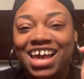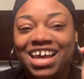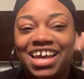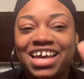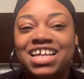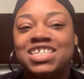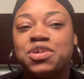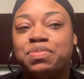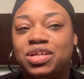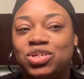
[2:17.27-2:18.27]
He had took
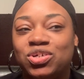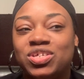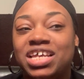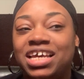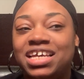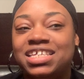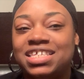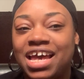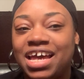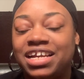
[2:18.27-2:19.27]
pictures, and he
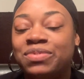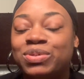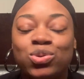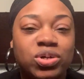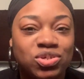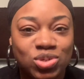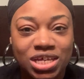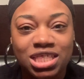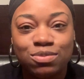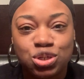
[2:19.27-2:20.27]
said he was going to
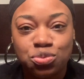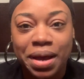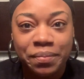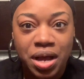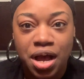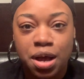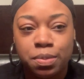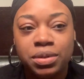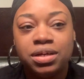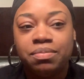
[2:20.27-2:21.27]
send them to my
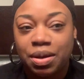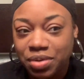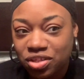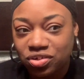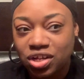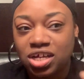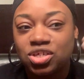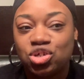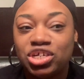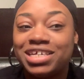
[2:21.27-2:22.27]
mom, my mother-in-law, so
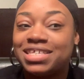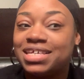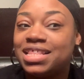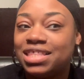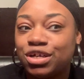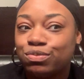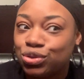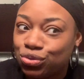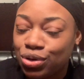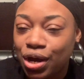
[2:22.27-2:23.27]
she could send them
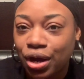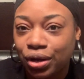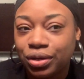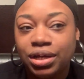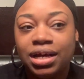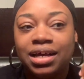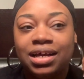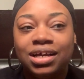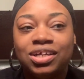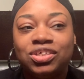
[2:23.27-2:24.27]
to her.
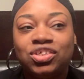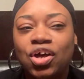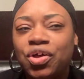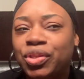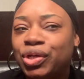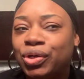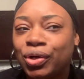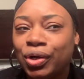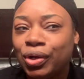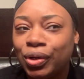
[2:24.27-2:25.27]
So the
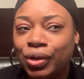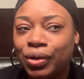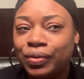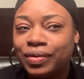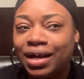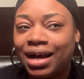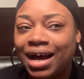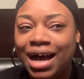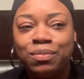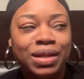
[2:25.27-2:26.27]
girl,
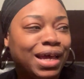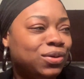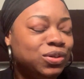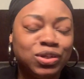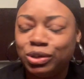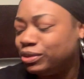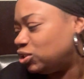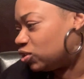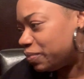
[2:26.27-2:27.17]
I'm like, you know, enjoying